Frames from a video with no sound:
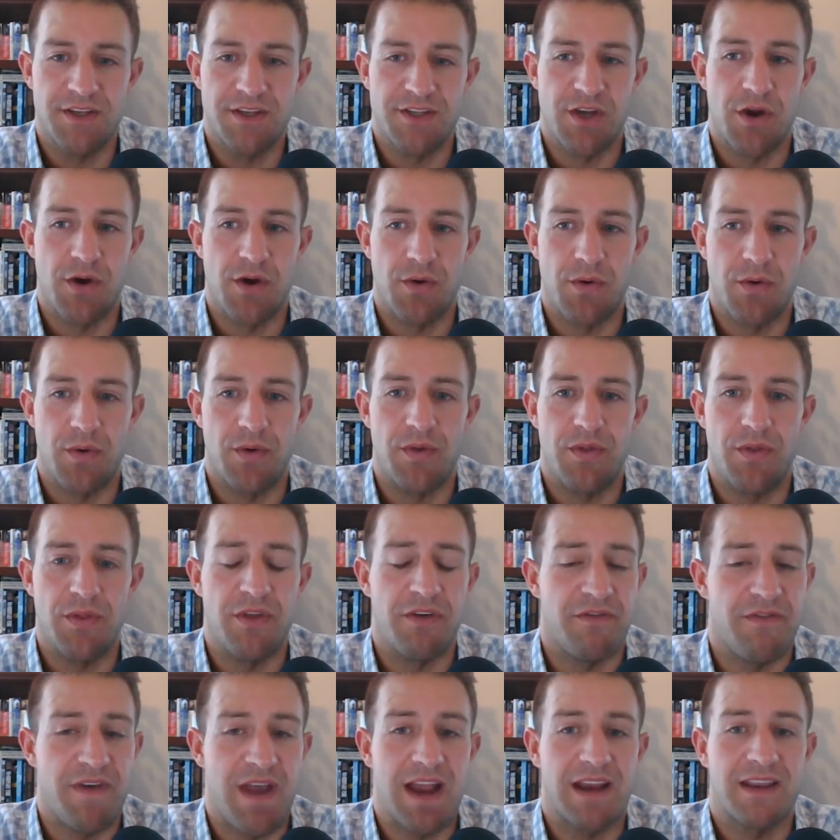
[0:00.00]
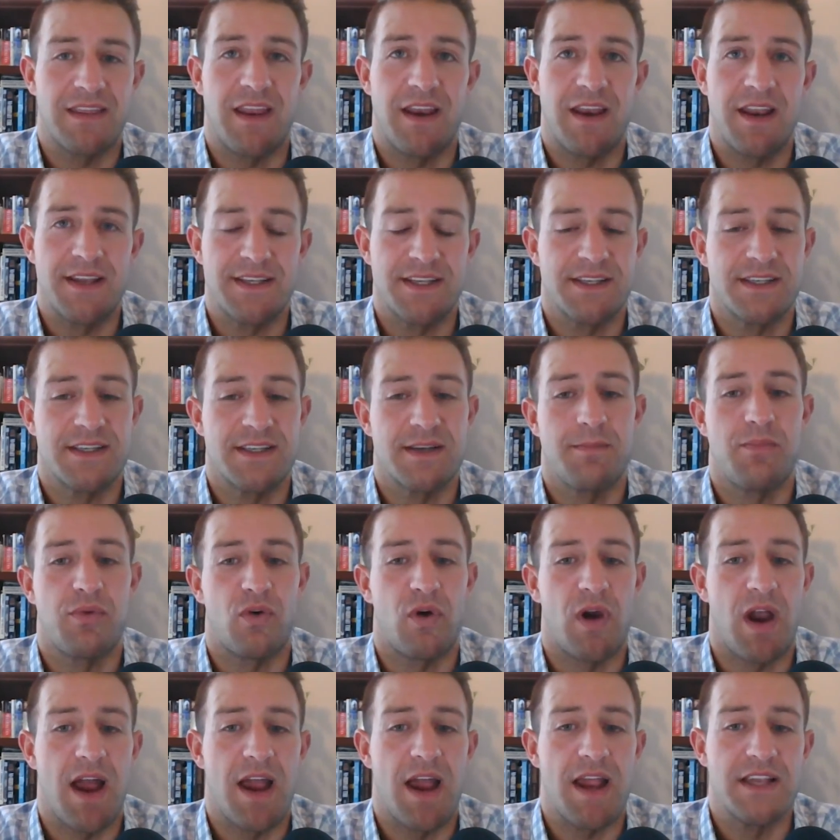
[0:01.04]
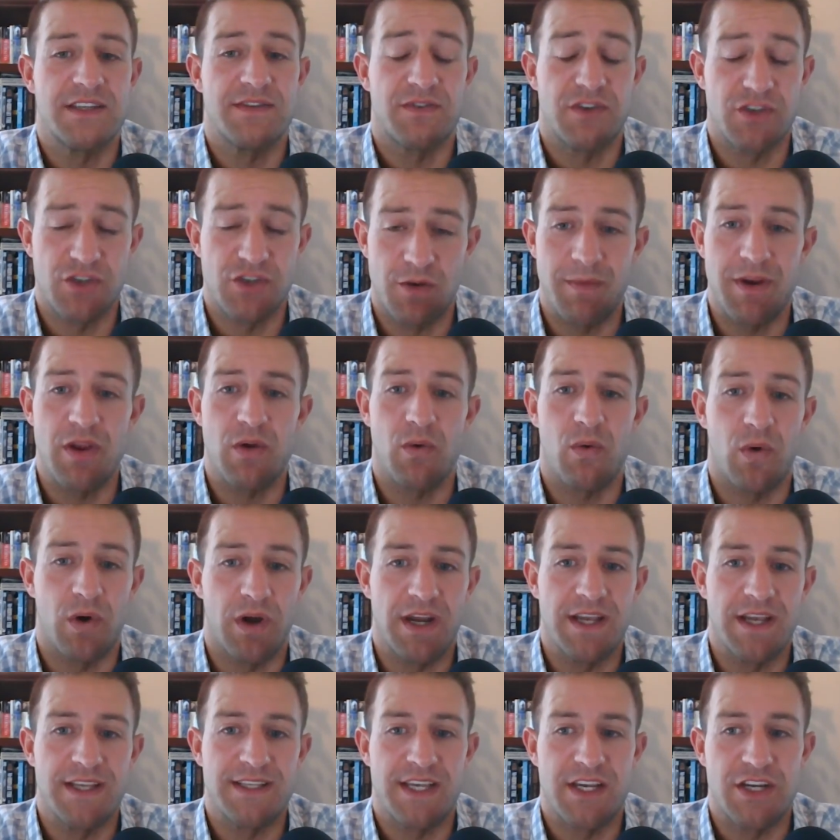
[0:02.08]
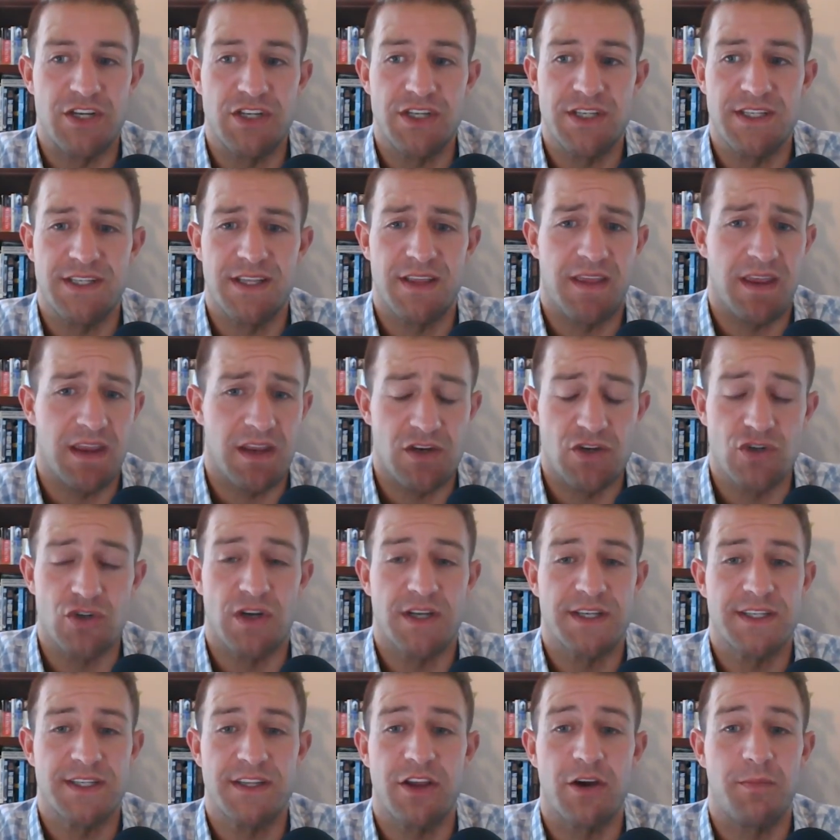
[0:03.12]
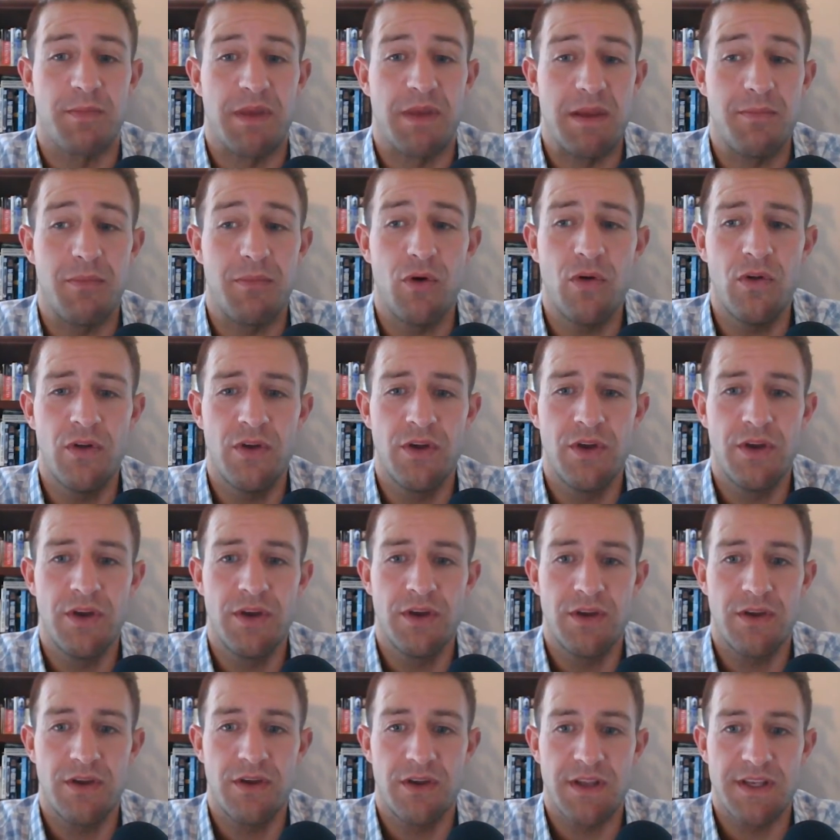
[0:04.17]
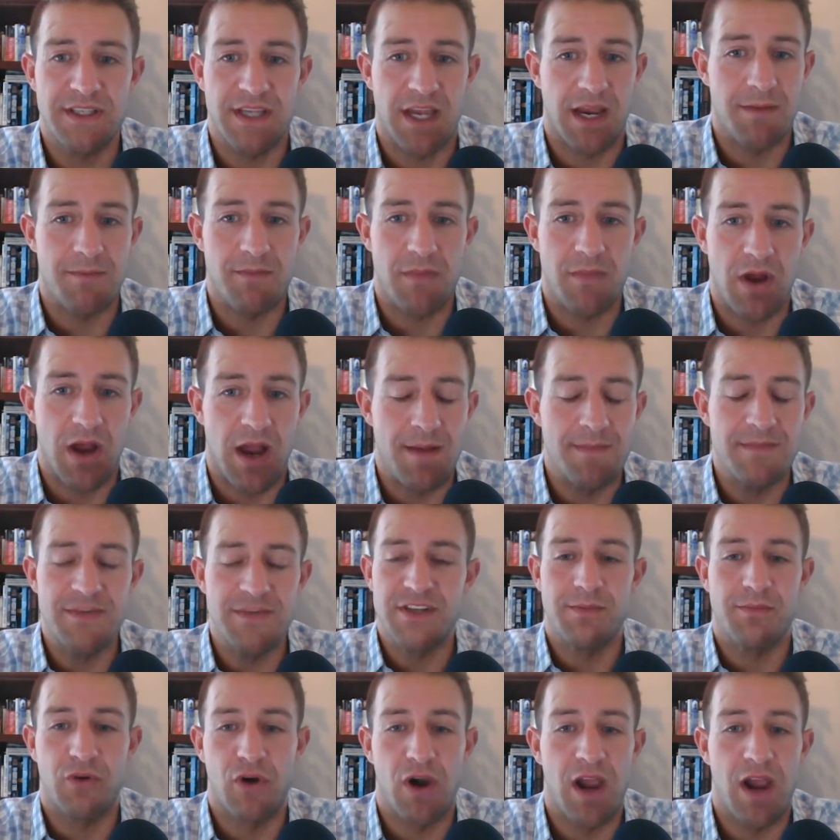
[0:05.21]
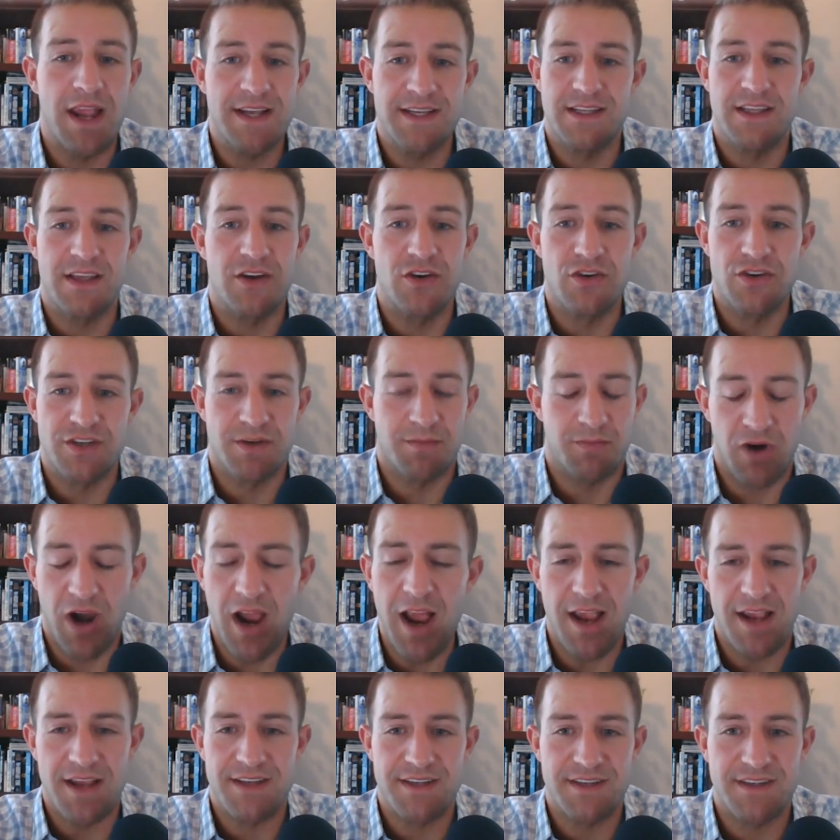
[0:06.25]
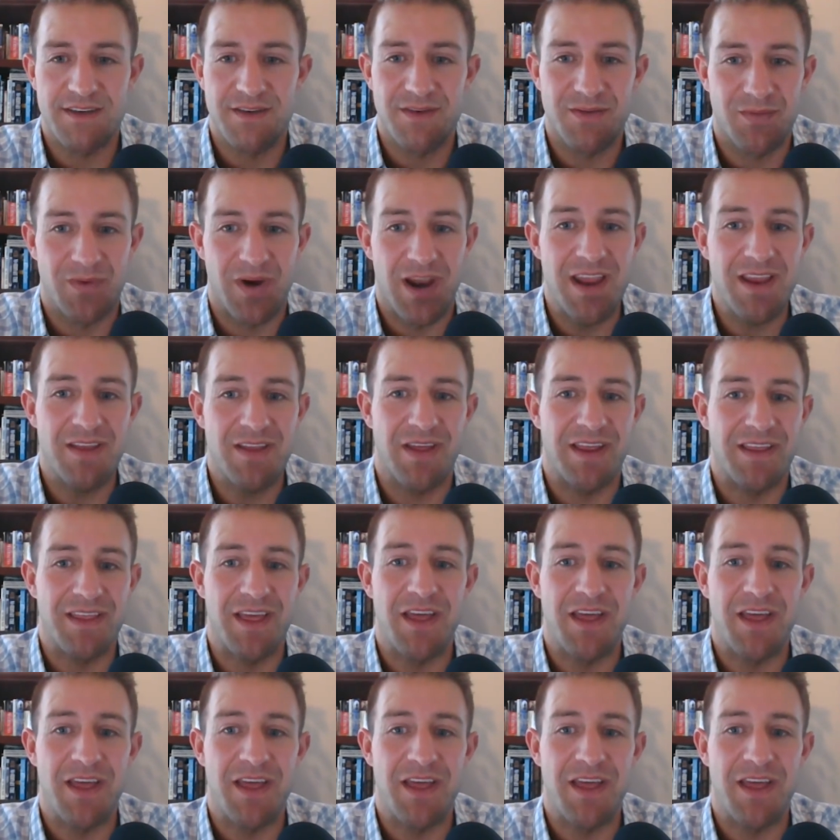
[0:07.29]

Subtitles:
So the fact that it's a surprise for so many organizations that they can trust their people, it's like, I'm surprised that you're surprised, right?